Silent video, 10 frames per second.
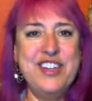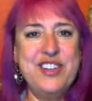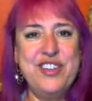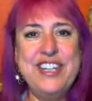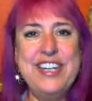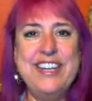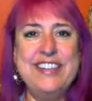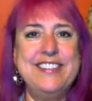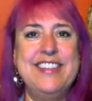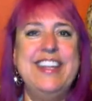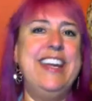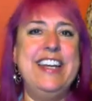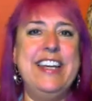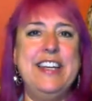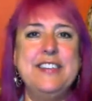Greetings,
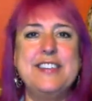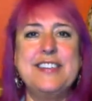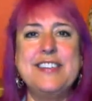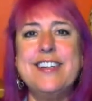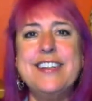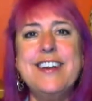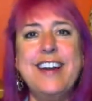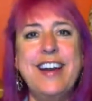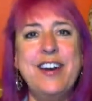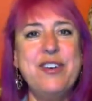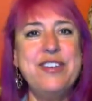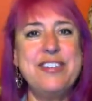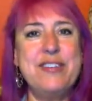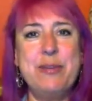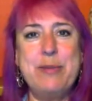ladies. How is
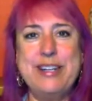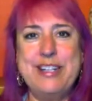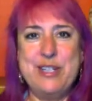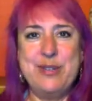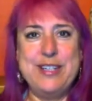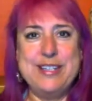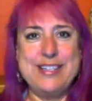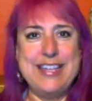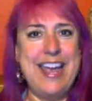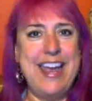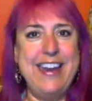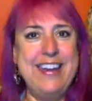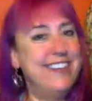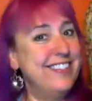everybody doing today?